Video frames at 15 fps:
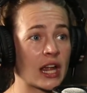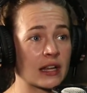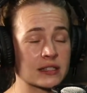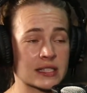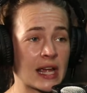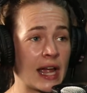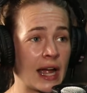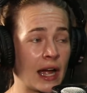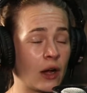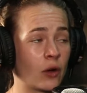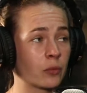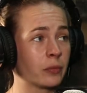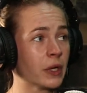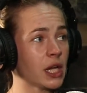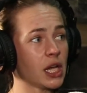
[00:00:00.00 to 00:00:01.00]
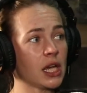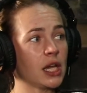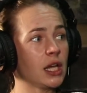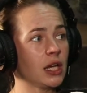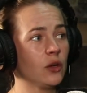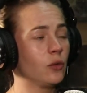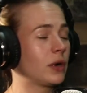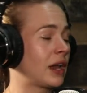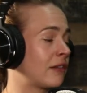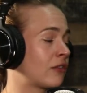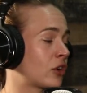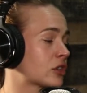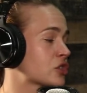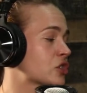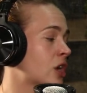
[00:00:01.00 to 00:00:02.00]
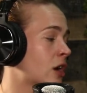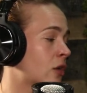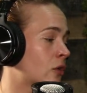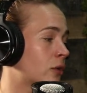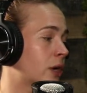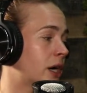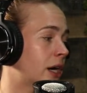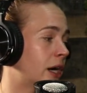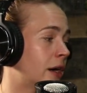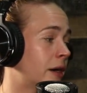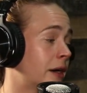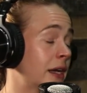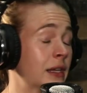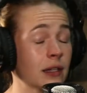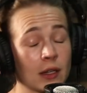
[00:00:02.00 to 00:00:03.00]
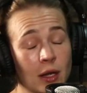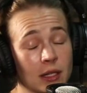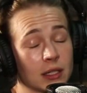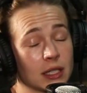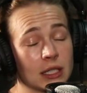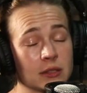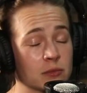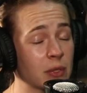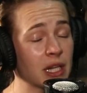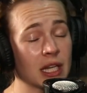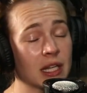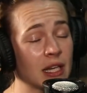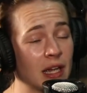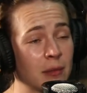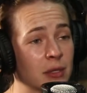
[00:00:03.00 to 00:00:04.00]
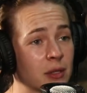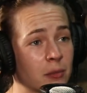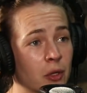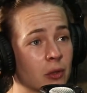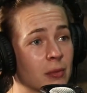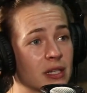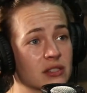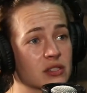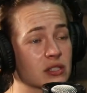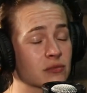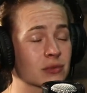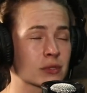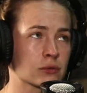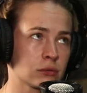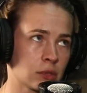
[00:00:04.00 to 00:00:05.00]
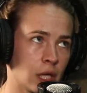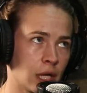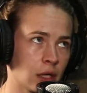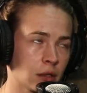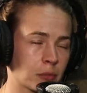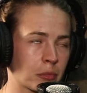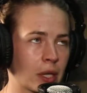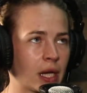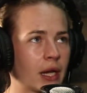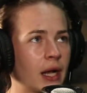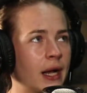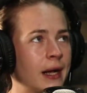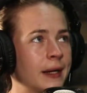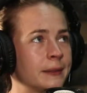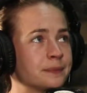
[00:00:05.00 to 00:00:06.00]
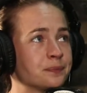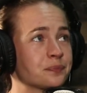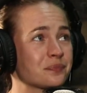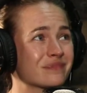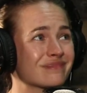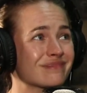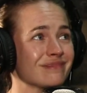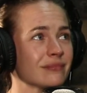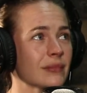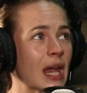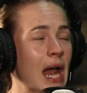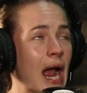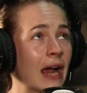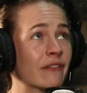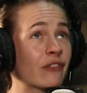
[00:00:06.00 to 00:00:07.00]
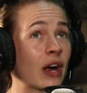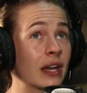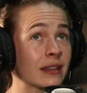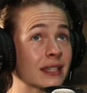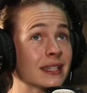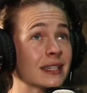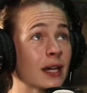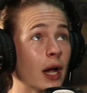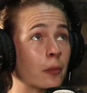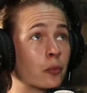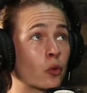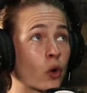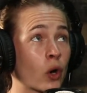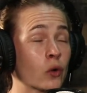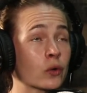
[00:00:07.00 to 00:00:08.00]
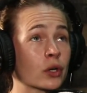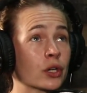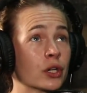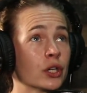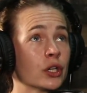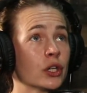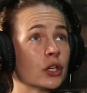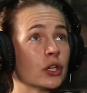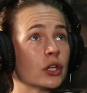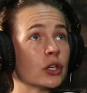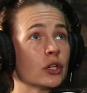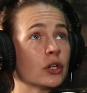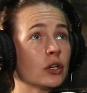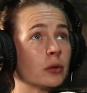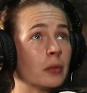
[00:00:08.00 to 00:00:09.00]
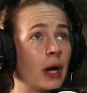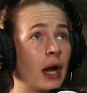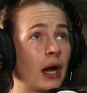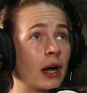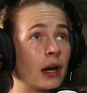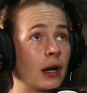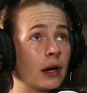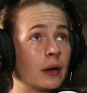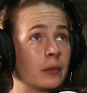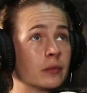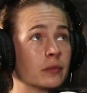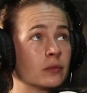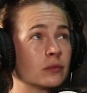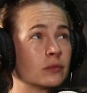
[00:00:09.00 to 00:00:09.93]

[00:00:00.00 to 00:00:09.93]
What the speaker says: Chant down. Whatever. So, anyway, he gave me the permits. It was a little late, but I finally broke, I